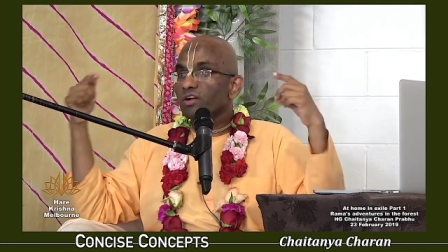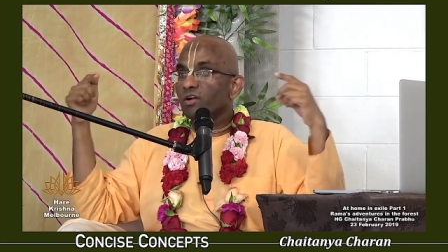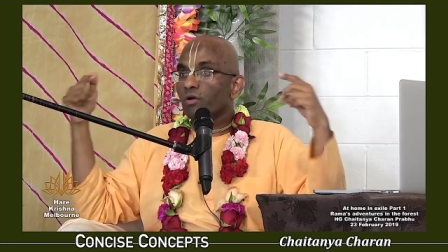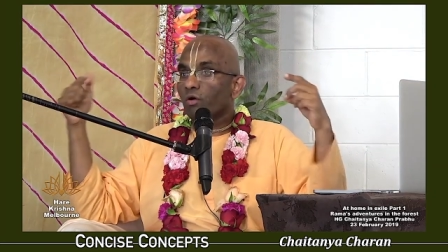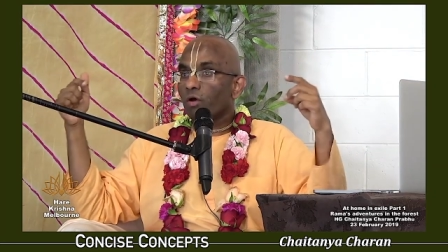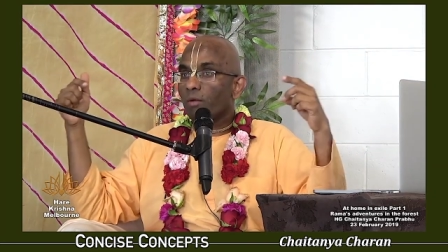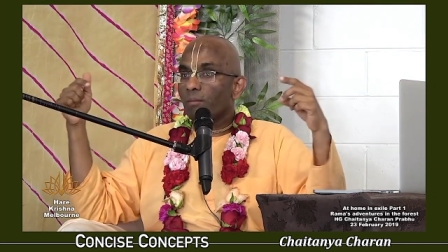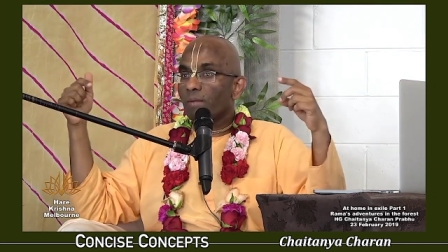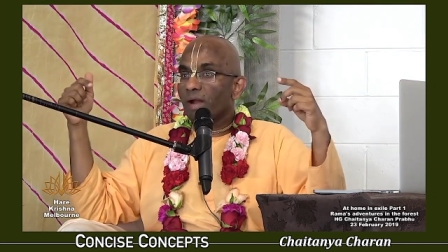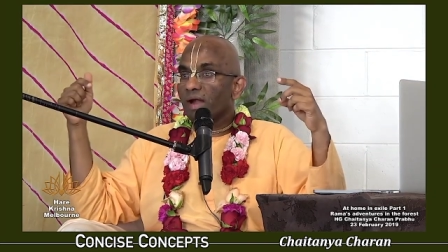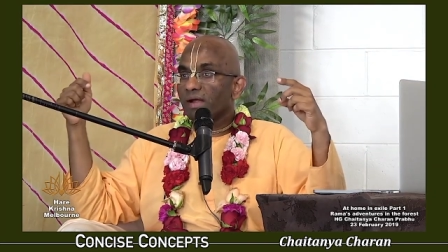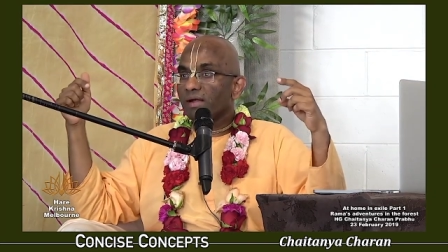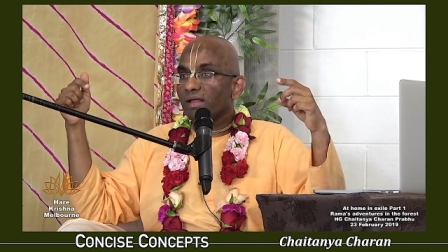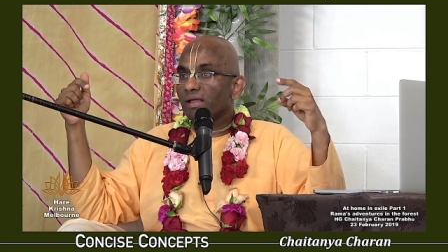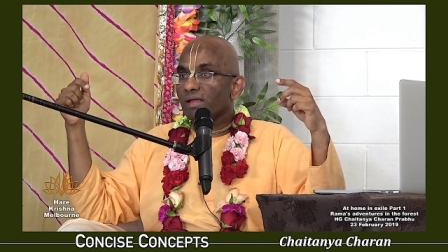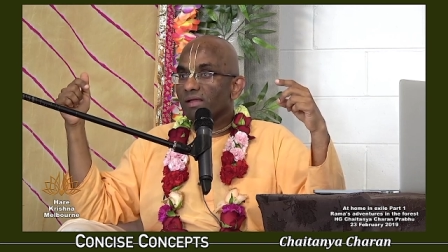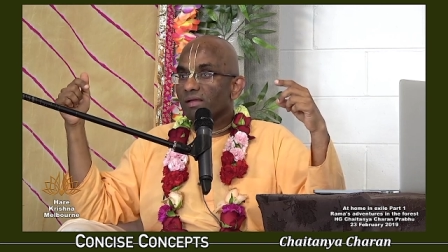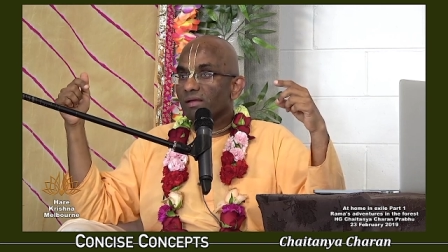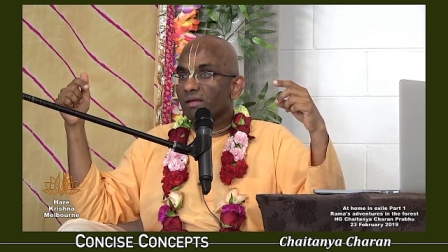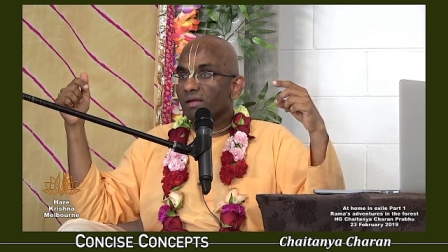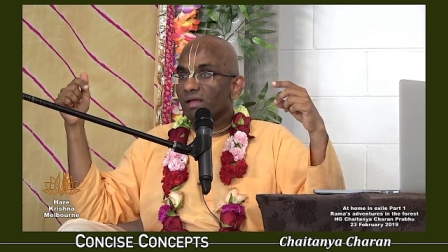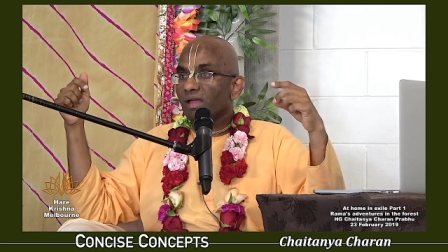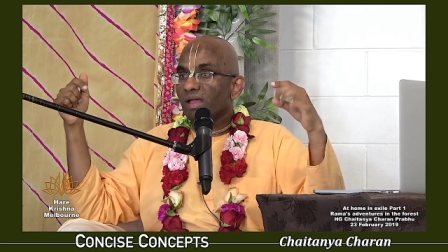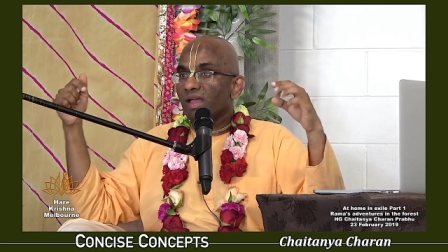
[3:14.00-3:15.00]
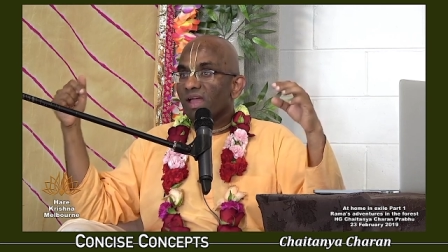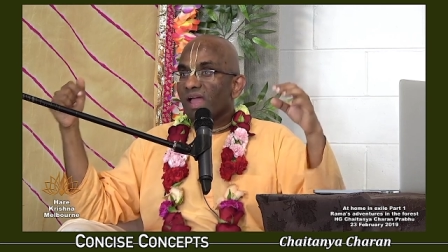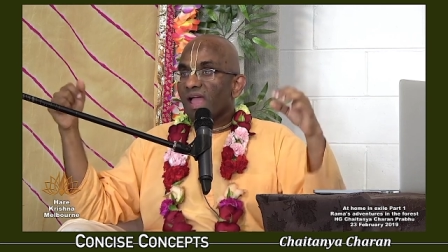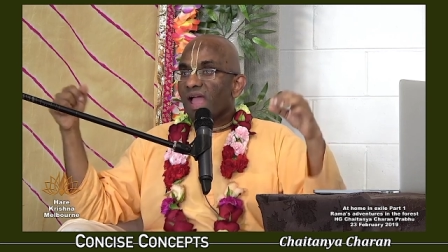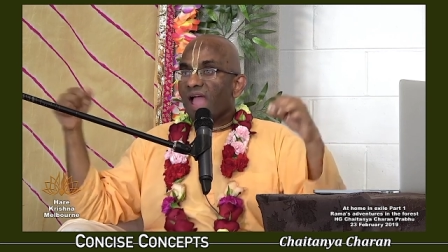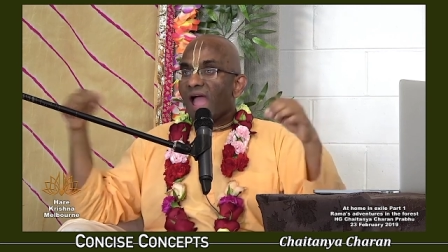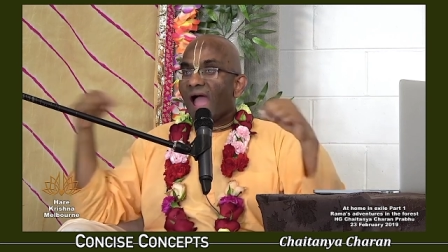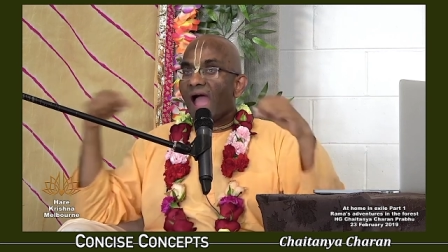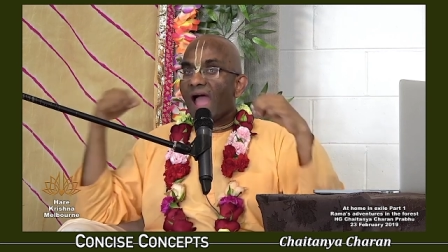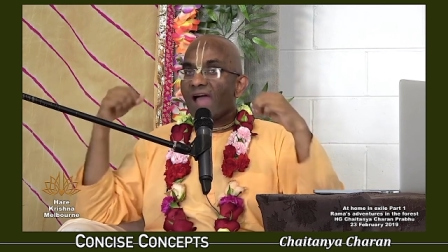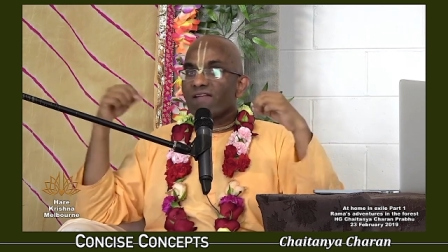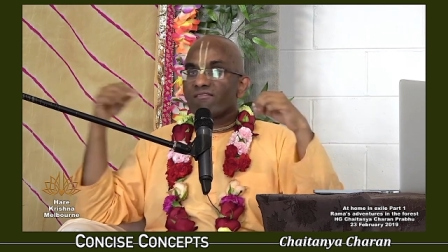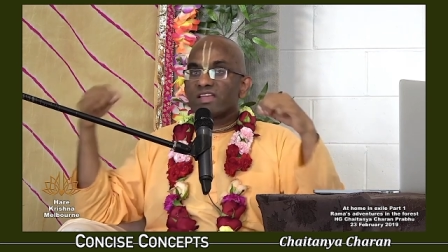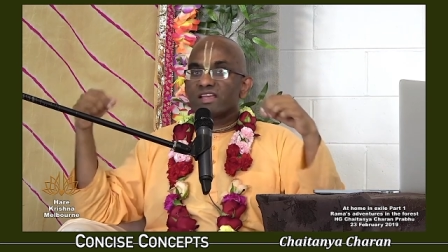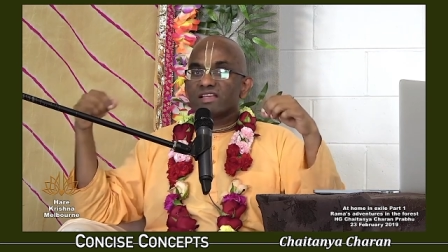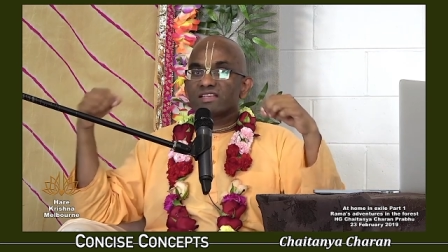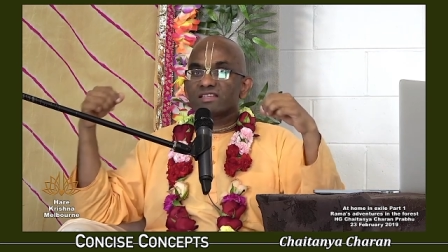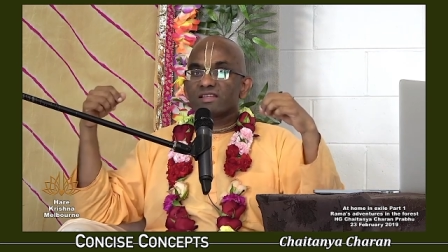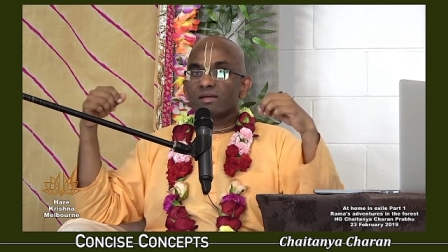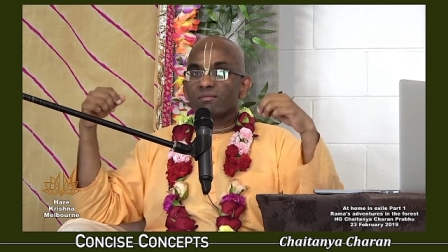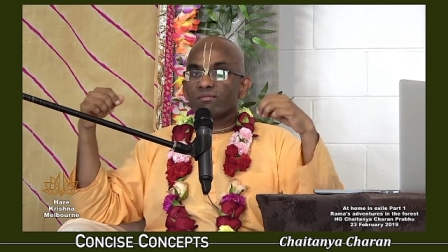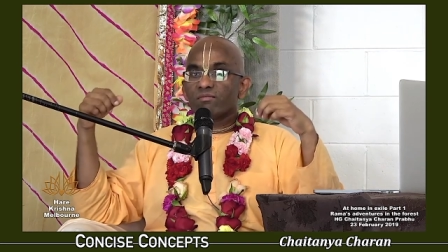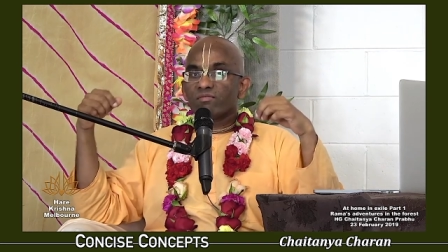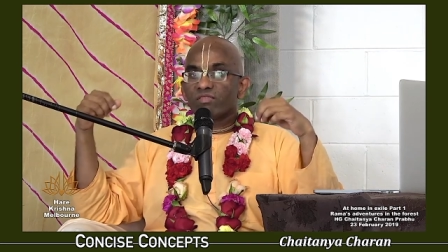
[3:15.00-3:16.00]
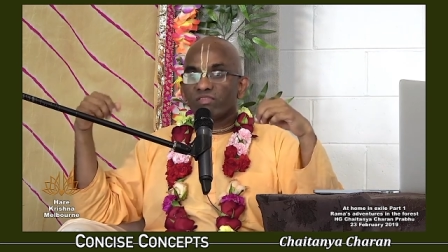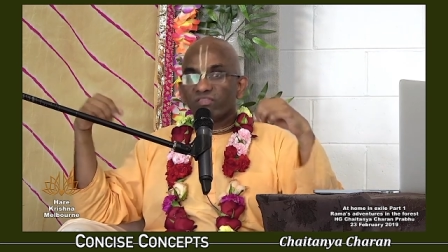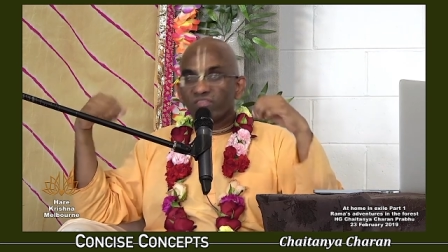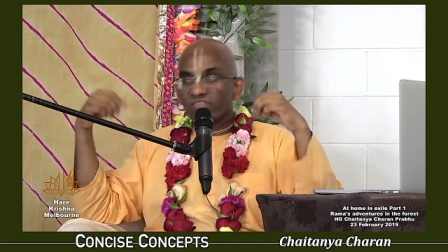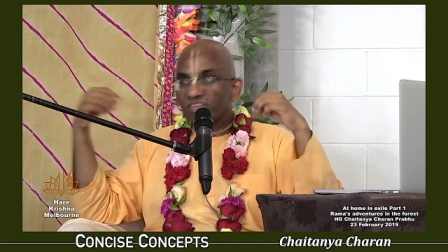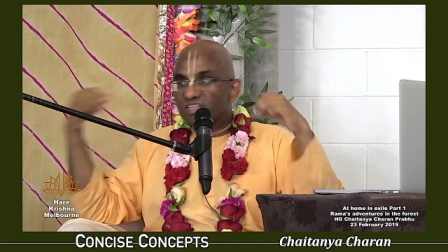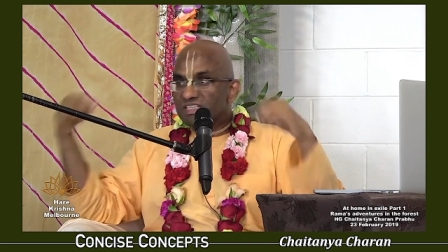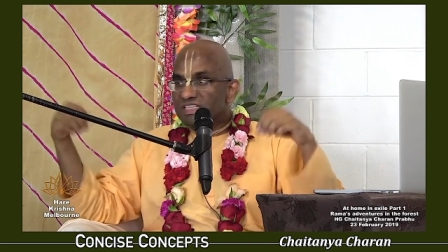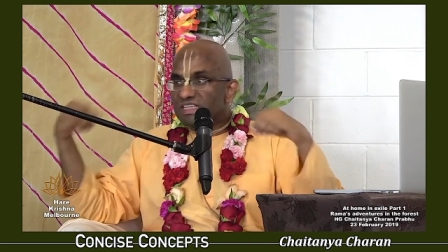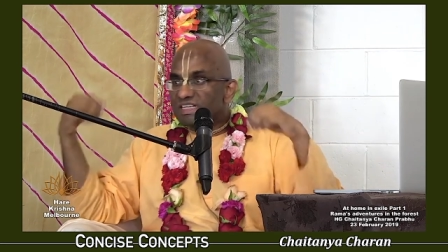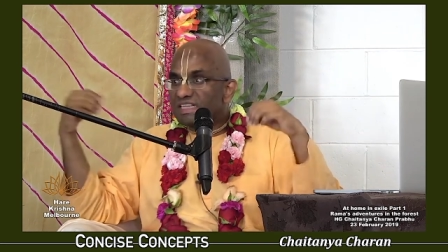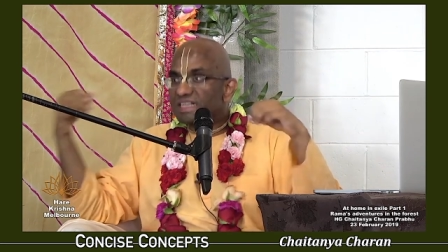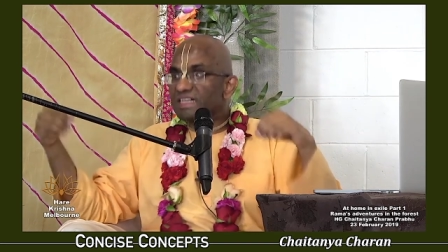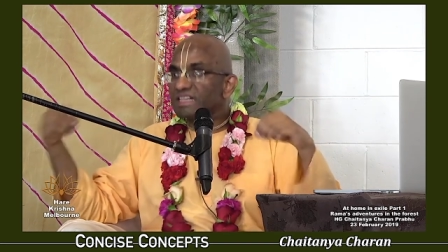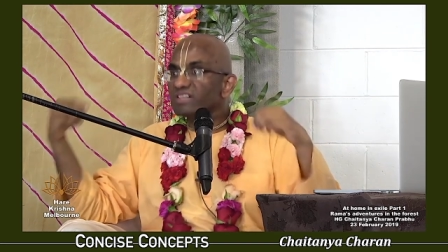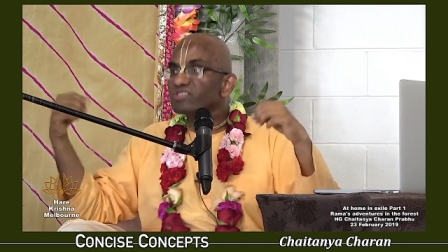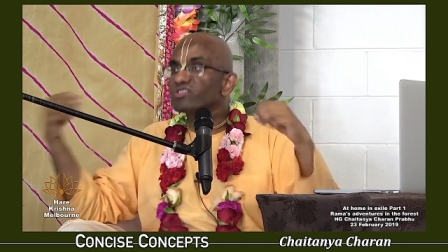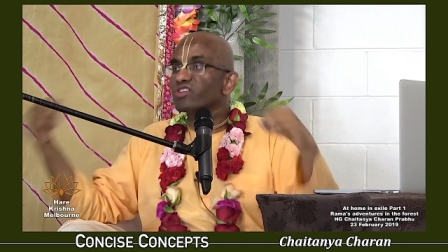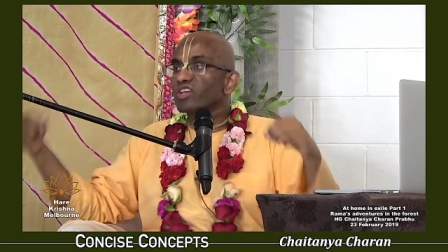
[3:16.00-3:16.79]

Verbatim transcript: traumatic, having some physical